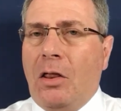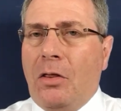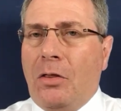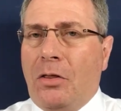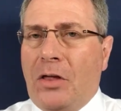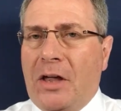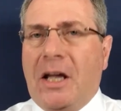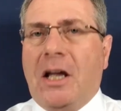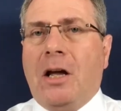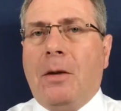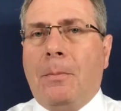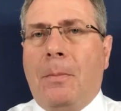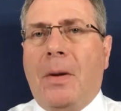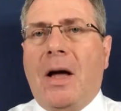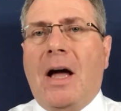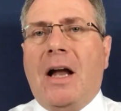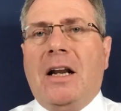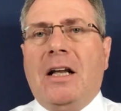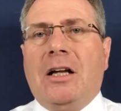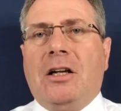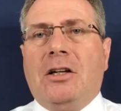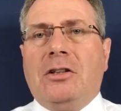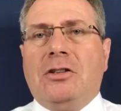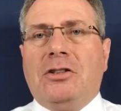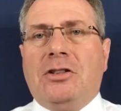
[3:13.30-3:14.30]
Think about
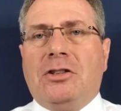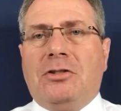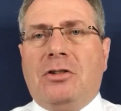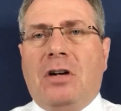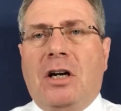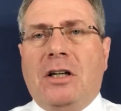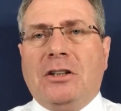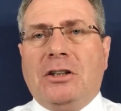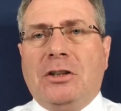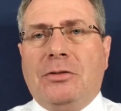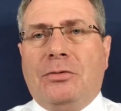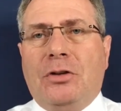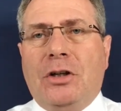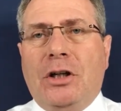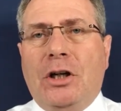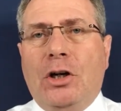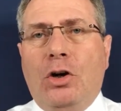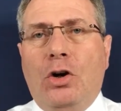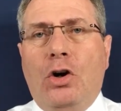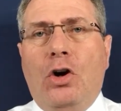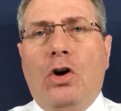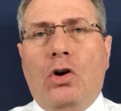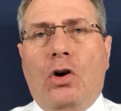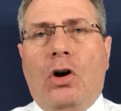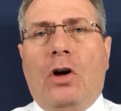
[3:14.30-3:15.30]
it constructively,
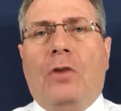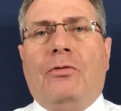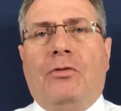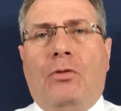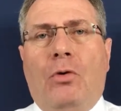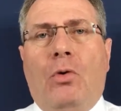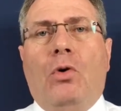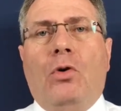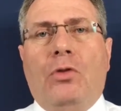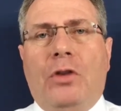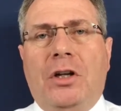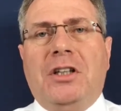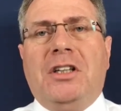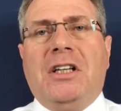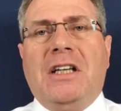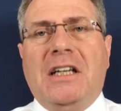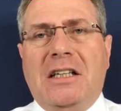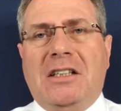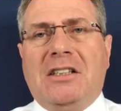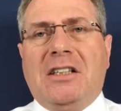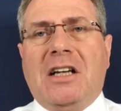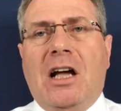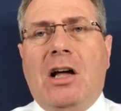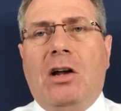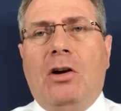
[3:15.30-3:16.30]
look for the
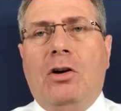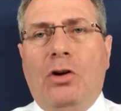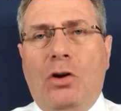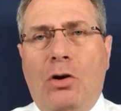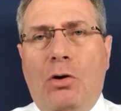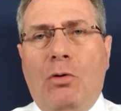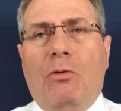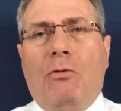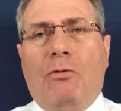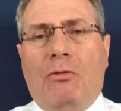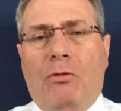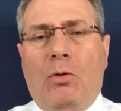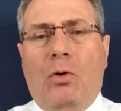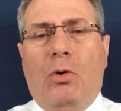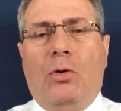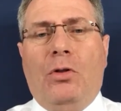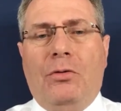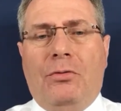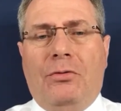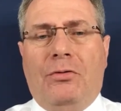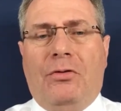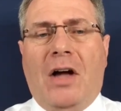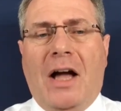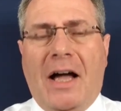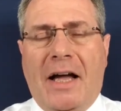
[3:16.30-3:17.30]
detail, look for the
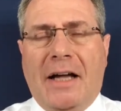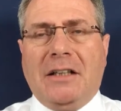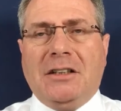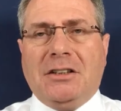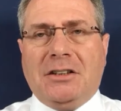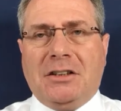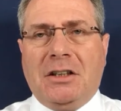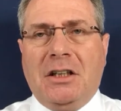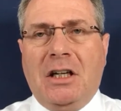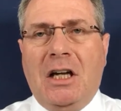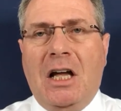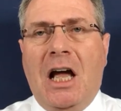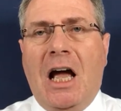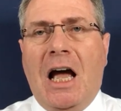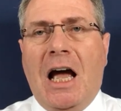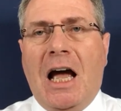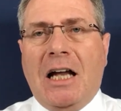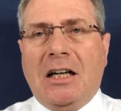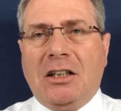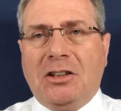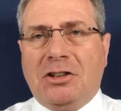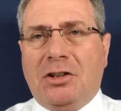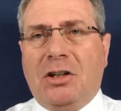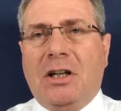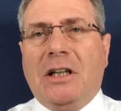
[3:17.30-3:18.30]
facts,
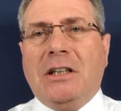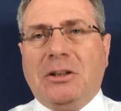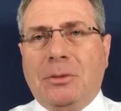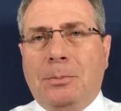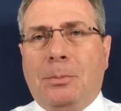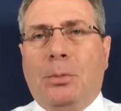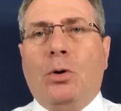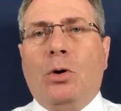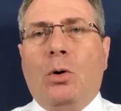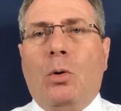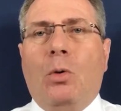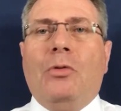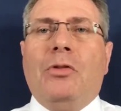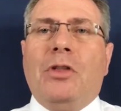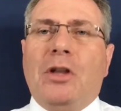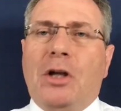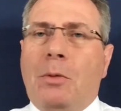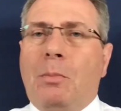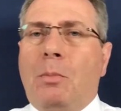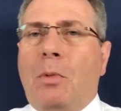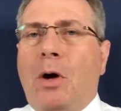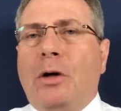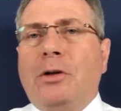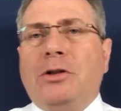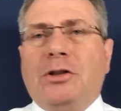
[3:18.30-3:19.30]
and try to put the
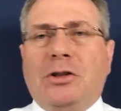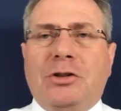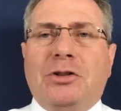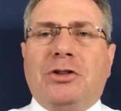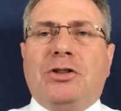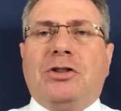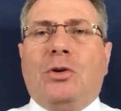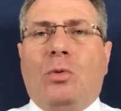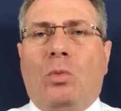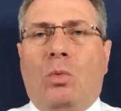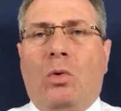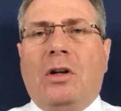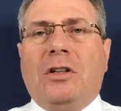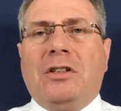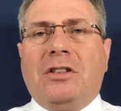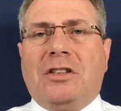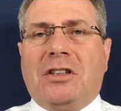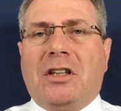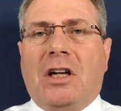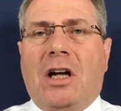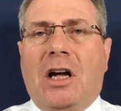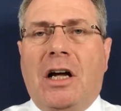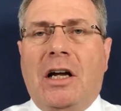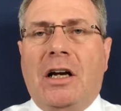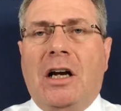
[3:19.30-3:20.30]
emotions to one
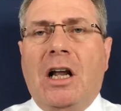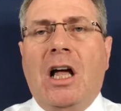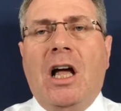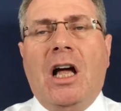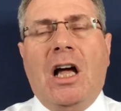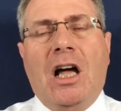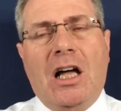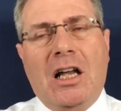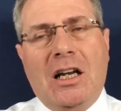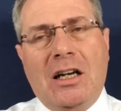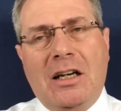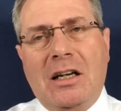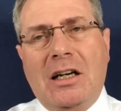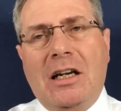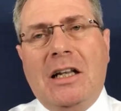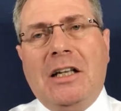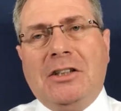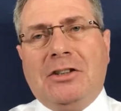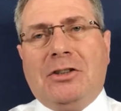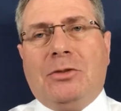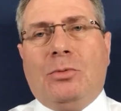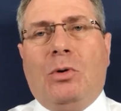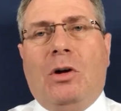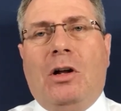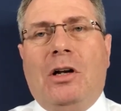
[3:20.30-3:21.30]
side, at
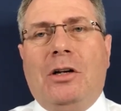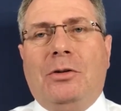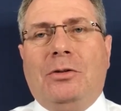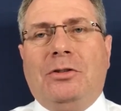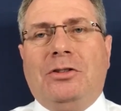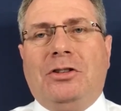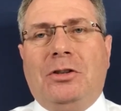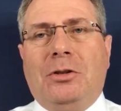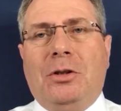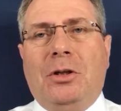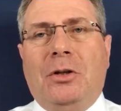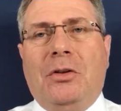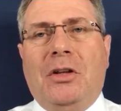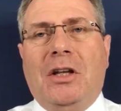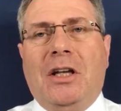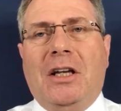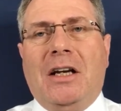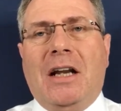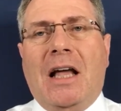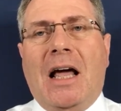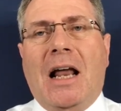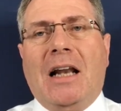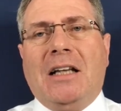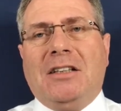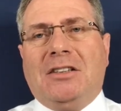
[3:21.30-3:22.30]
least while you're doing the
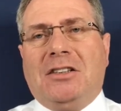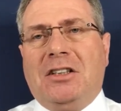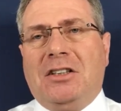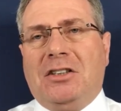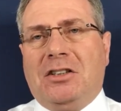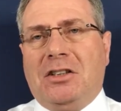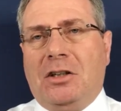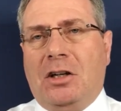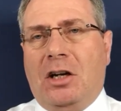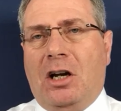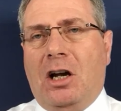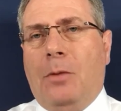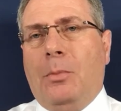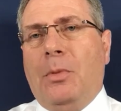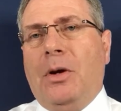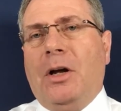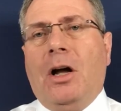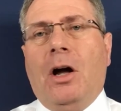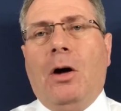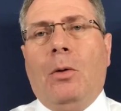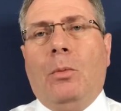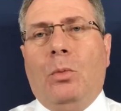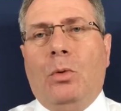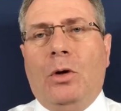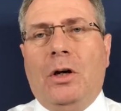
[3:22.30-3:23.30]
analysis and coming
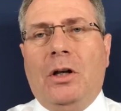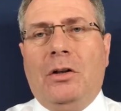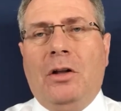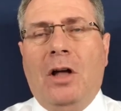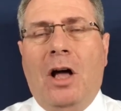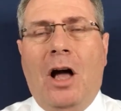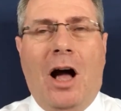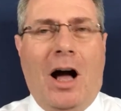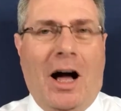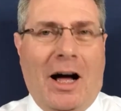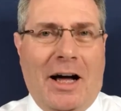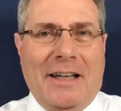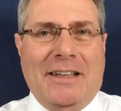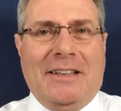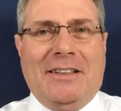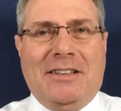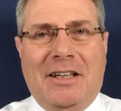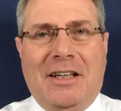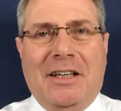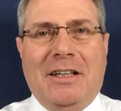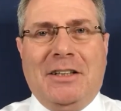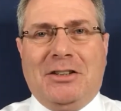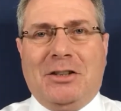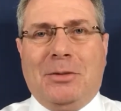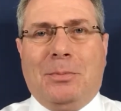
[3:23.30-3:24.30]
up with
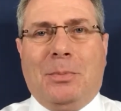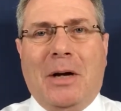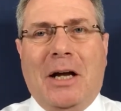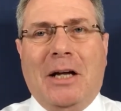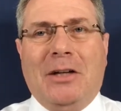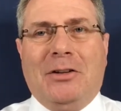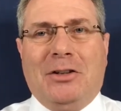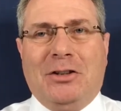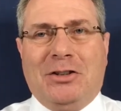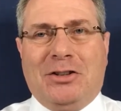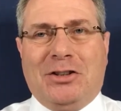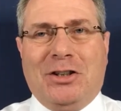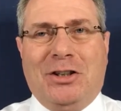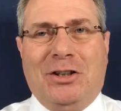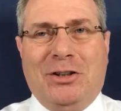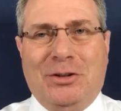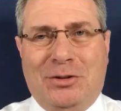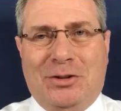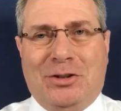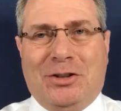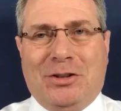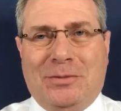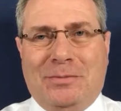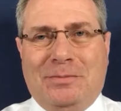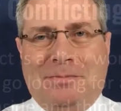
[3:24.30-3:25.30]
ideas about the
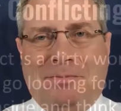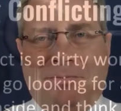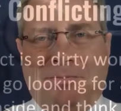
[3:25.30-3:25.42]
solution.